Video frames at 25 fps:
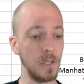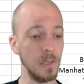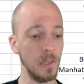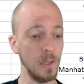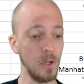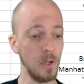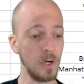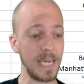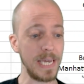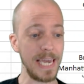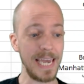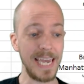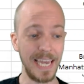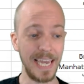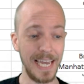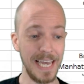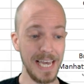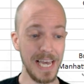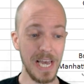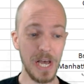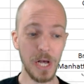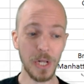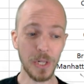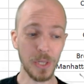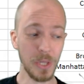
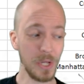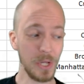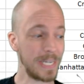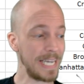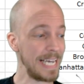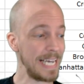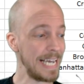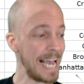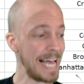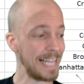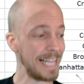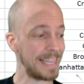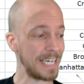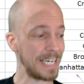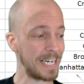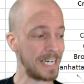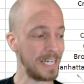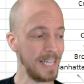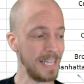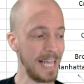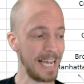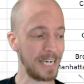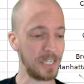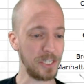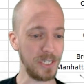Looking at the
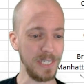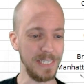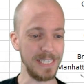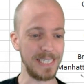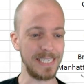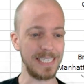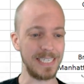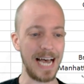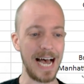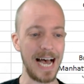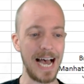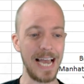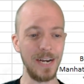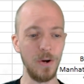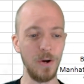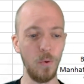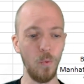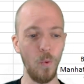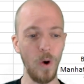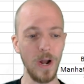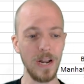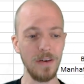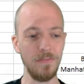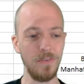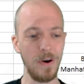collection side,
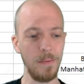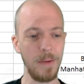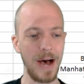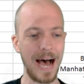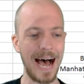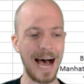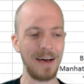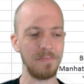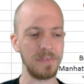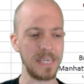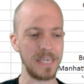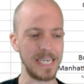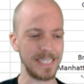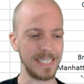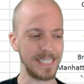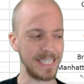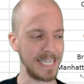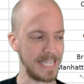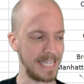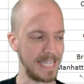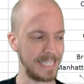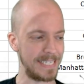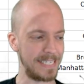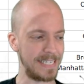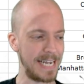one of them
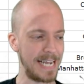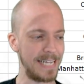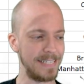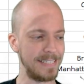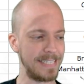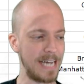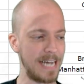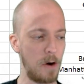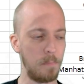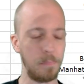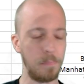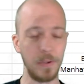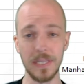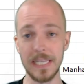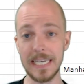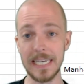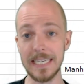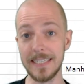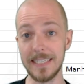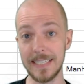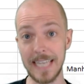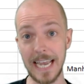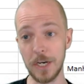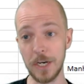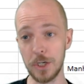obviously that stands out,
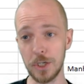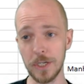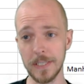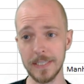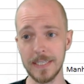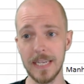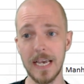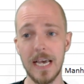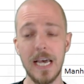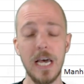police stations.